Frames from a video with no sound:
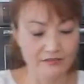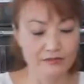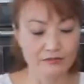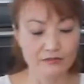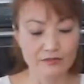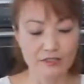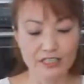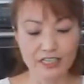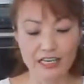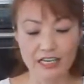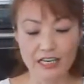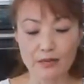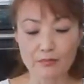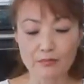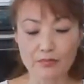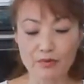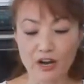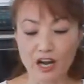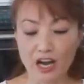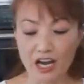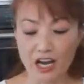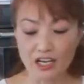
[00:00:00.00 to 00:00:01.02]
we're gonna
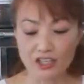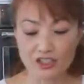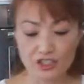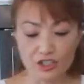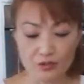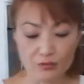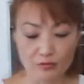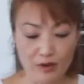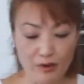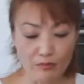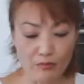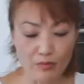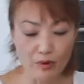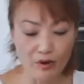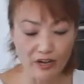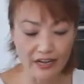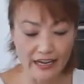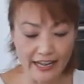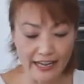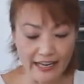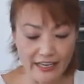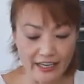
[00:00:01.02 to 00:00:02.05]
brush one more
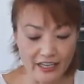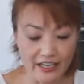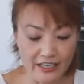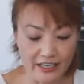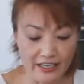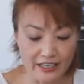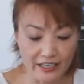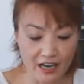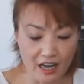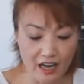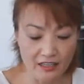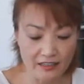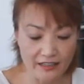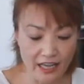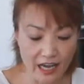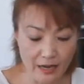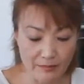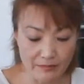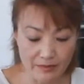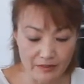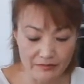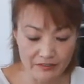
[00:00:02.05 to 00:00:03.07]
layer here on
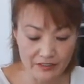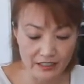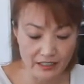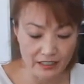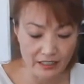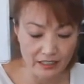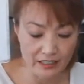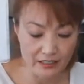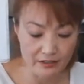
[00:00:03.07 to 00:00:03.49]
top of the